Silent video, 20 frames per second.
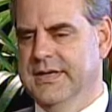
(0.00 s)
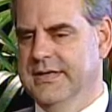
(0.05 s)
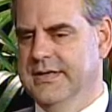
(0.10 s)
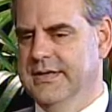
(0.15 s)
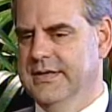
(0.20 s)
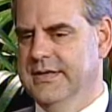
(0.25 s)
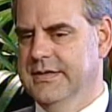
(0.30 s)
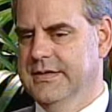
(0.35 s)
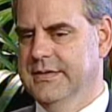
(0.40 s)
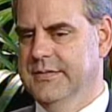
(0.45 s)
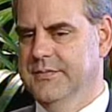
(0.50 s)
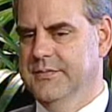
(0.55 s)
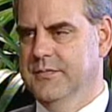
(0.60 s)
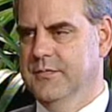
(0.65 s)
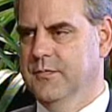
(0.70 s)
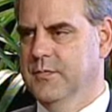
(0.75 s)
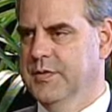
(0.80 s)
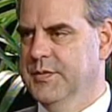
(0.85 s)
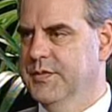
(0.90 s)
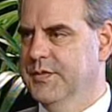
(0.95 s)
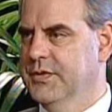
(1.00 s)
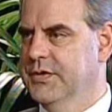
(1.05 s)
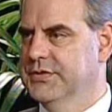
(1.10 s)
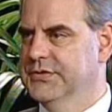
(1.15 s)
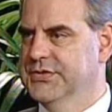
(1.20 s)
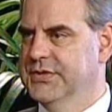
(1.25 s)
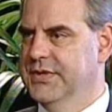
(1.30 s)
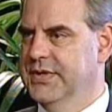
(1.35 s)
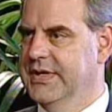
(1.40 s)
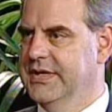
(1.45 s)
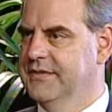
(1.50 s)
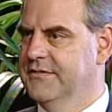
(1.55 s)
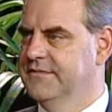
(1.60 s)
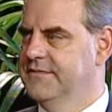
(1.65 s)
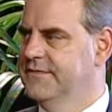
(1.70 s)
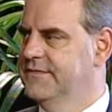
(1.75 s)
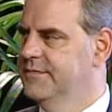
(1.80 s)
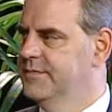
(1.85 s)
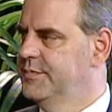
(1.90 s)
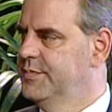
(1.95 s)
Um, we will also have
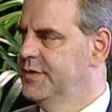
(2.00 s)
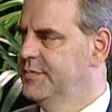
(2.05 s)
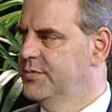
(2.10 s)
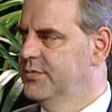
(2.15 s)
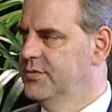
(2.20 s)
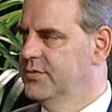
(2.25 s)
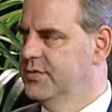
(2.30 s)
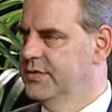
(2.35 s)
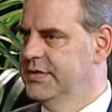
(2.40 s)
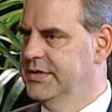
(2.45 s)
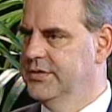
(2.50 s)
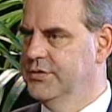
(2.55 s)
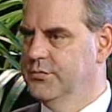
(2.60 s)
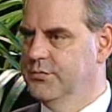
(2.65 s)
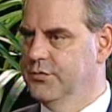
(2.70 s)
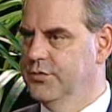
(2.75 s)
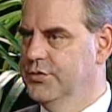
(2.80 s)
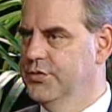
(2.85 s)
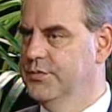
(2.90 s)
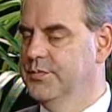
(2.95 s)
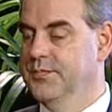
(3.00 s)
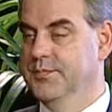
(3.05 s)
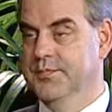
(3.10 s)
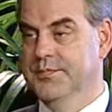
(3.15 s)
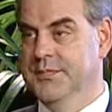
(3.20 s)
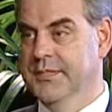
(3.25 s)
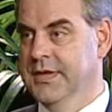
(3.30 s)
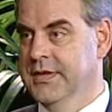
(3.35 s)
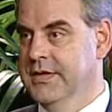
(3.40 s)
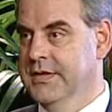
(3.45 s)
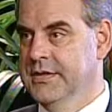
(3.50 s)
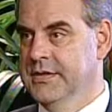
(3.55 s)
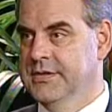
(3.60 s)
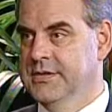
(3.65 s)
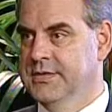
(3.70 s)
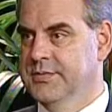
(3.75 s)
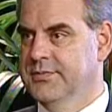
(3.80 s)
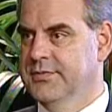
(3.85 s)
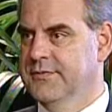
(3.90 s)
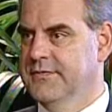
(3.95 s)
people in the room
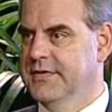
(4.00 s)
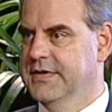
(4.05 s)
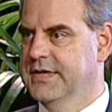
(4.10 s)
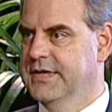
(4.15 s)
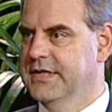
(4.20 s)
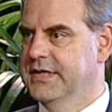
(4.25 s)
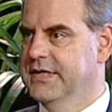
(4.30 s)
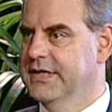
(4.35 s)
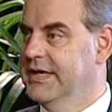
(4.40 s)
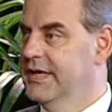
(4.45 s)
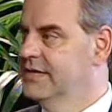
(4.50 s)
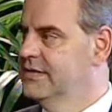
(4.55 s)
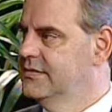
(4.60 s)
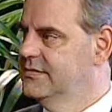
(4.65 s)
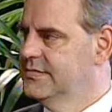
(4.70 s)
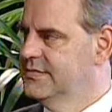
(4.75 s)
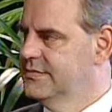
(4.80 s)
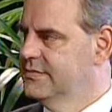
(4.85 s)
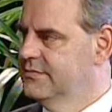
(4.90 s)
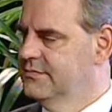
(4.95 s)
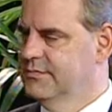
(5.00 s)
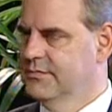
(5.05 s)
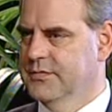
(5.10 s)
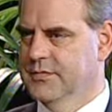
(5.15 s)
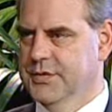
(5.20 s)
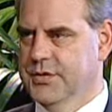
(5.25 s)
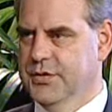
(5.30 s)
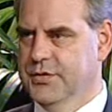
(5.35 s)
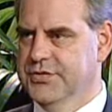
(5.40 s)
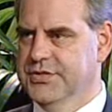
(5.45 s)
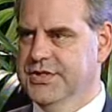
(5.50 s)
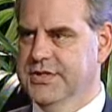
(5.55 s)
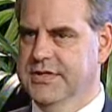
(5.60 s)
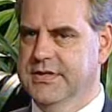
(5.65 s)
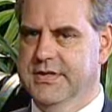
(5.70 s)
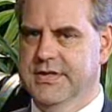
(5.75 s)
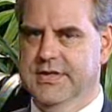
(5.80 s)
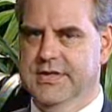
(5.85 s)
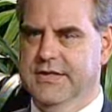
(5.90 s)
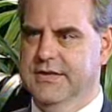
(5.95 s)
to provide guidance, right.
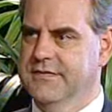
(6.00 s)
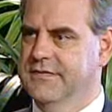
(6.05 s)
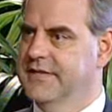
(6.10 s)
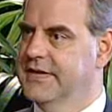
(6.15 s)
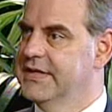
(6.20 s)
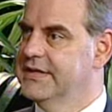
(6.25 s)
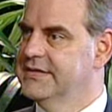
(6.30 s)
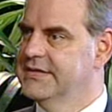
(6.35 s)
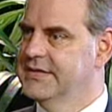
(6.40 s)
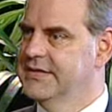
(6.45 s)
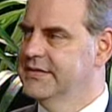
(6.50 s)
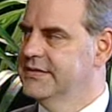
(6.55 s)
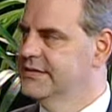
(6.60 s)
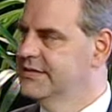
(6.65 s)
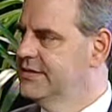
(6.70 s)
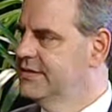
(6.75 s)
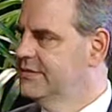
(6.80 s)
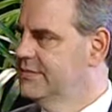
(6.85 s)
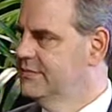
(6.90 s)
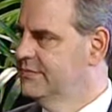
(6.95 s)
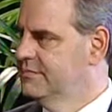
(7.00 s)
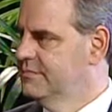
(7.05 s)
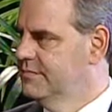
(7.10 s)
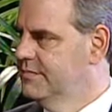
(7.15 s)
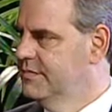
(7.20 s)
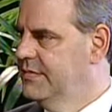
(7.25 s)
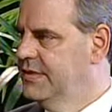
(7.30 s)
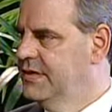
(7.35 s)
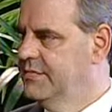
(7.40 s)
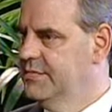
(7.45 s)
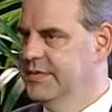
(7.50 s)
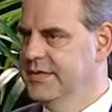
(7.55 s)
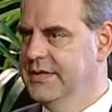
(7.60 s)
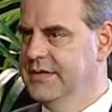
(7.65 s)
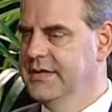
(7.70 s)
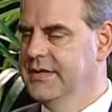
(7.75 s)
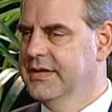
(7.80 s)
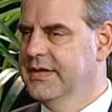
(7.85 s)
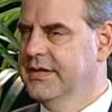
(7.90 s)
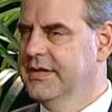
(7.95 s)
coaching, and advising as it may be.
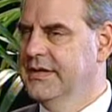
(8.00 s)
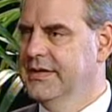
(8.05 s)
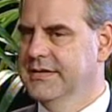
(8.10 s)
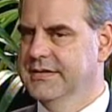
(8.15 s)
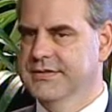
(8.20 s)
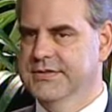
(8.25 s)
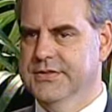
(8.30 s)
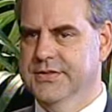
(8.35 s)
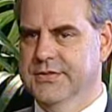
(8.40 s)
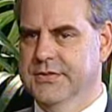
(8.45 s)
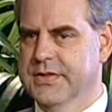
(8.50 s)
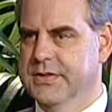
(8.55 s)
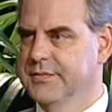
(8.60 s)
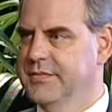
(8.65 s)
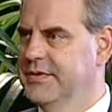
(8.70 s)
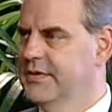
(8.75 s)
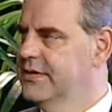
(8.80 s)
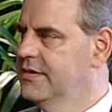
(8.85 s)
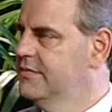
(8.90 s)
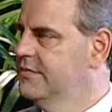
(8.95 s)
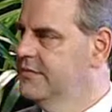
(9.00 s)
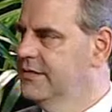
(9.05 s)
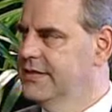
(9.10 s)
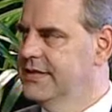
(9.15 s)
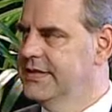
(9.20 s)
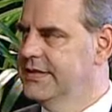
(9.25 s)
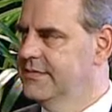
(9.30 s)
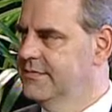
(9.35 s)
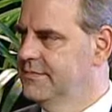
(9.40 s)
And so I'll be there for that.